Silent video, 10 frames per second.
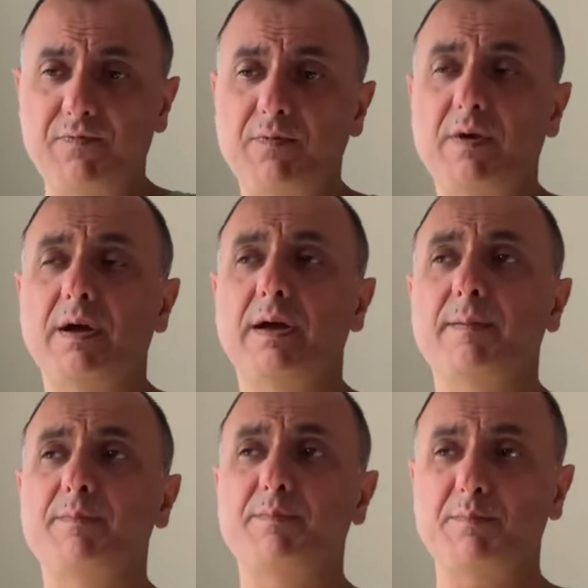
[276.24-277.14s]

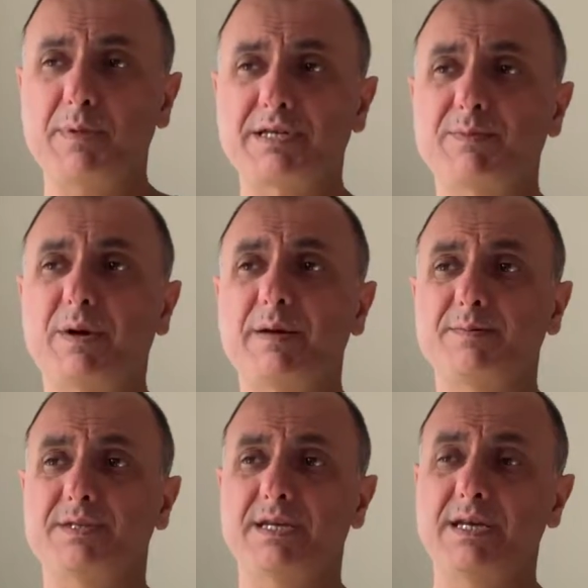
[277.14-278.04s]

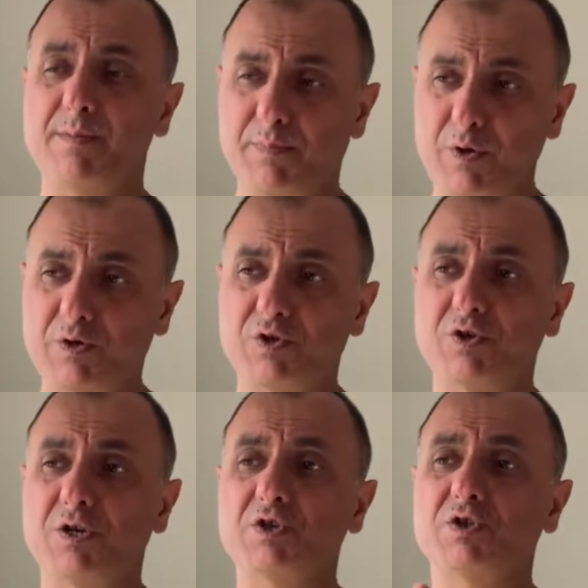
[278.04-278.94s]
maximize the
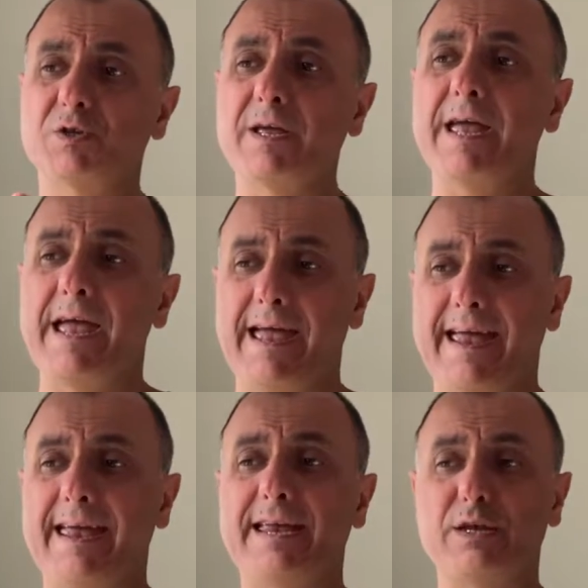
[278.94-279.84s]
pre-oxygenation
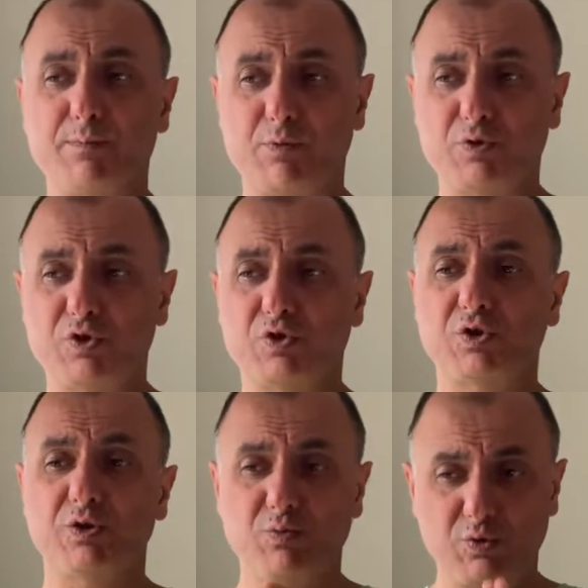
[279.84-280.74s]
and
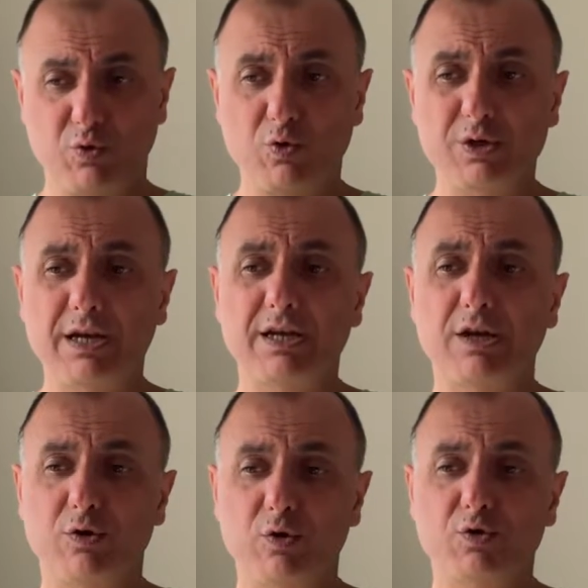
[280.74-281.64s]
position. We'd go direct
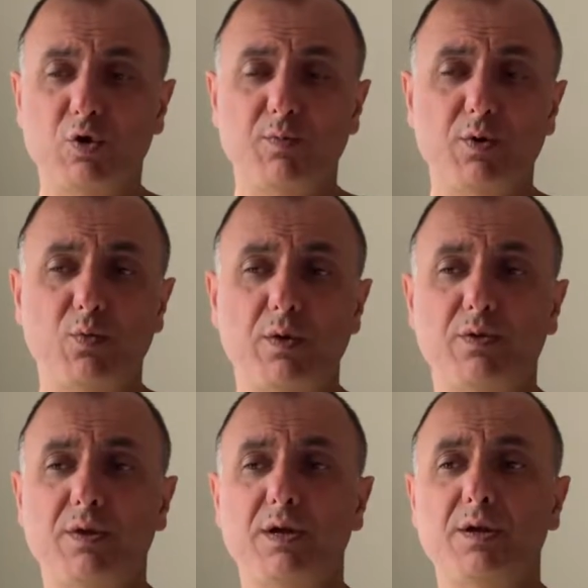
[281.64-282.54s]
laryngoscopy with
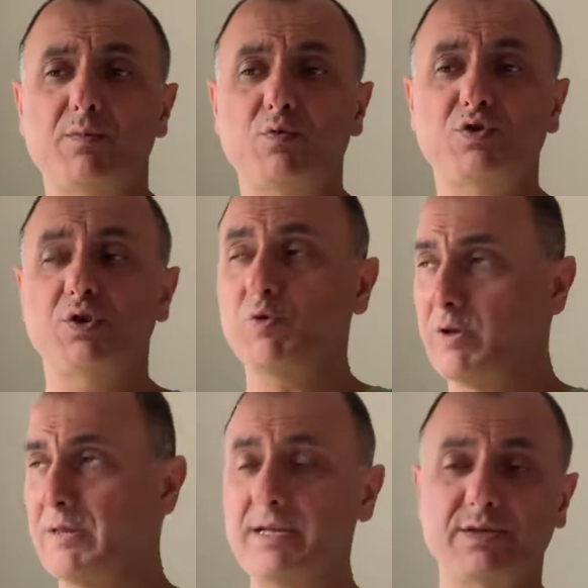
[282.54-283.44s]
the bougie, or
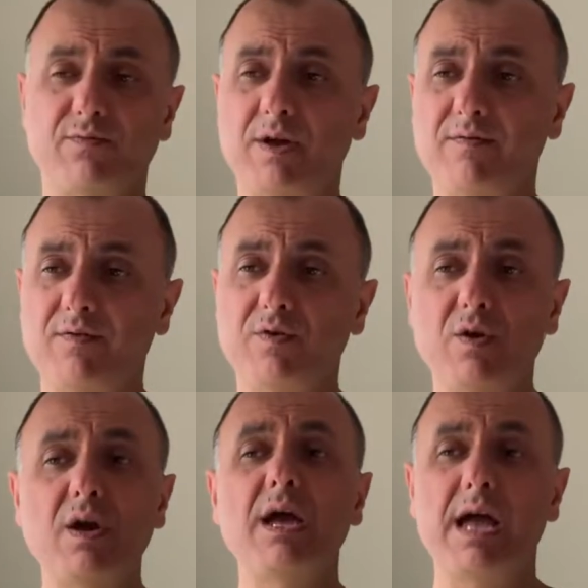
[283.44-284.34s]
rather that's if you have it
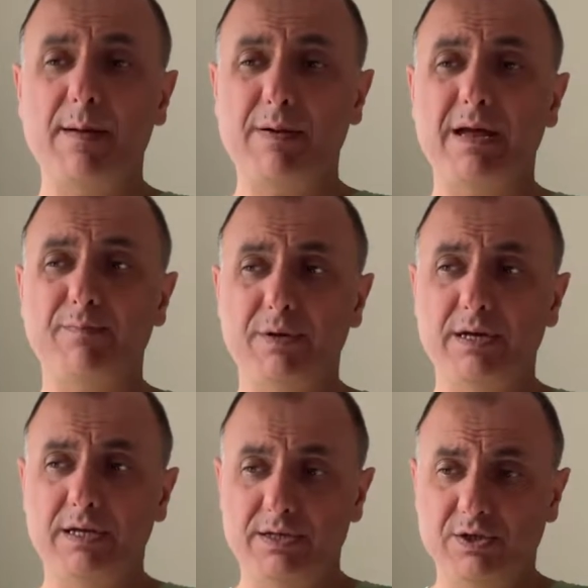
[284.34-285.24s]
here. Plan
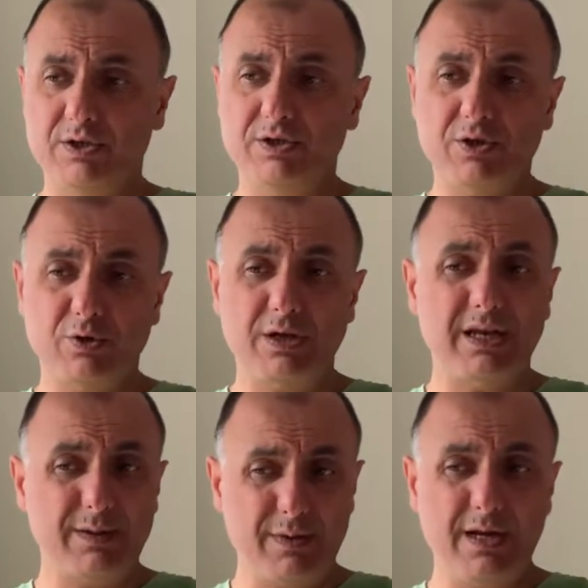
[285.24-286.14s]
B is just good
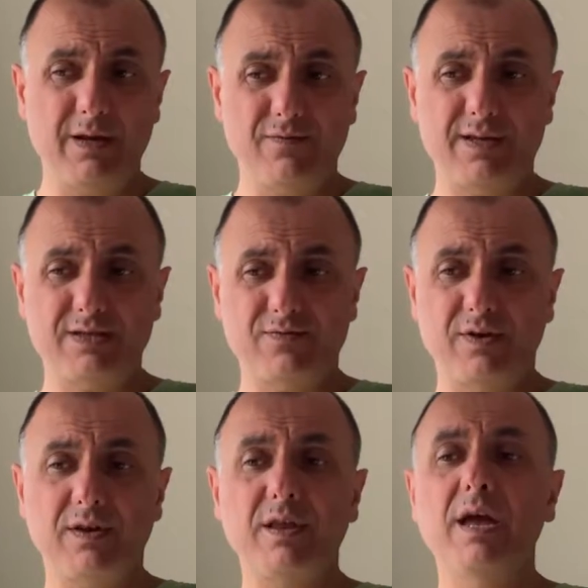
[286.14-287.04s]
alarm A if that's
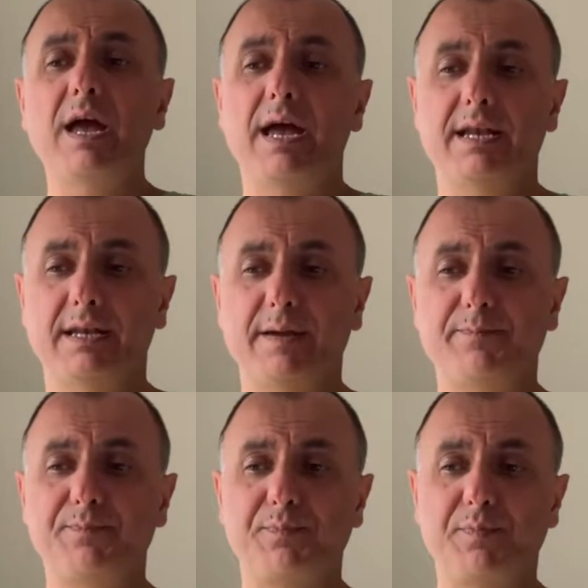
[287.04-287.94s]
failed, and
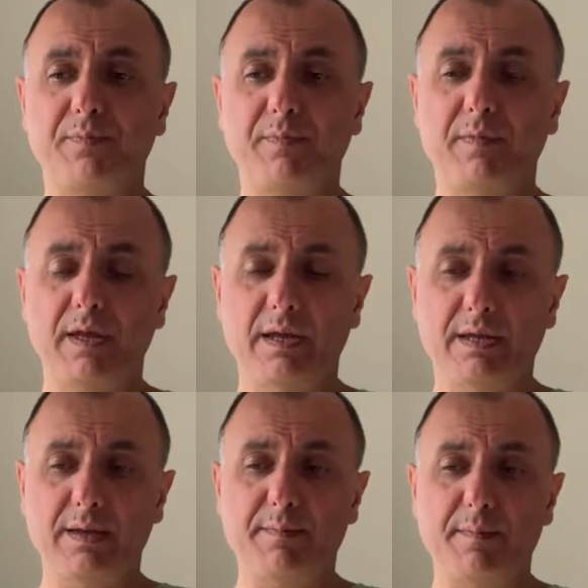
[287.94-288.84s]

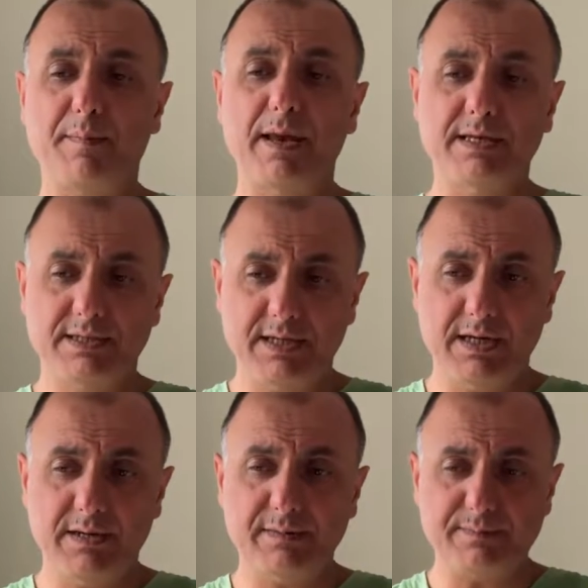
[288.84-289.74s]
plan
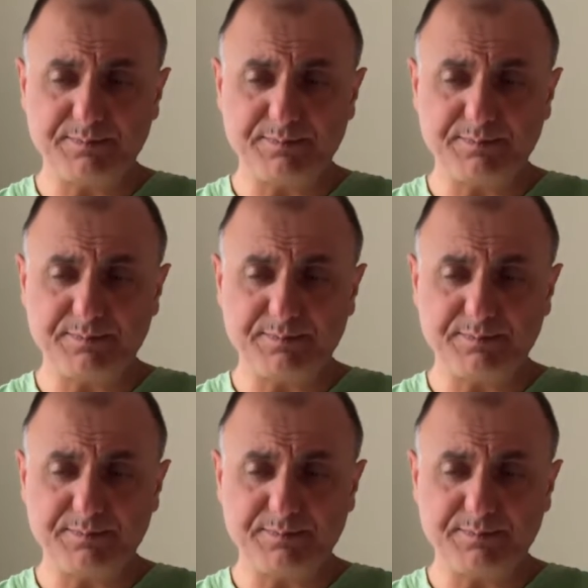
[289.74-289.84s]
C,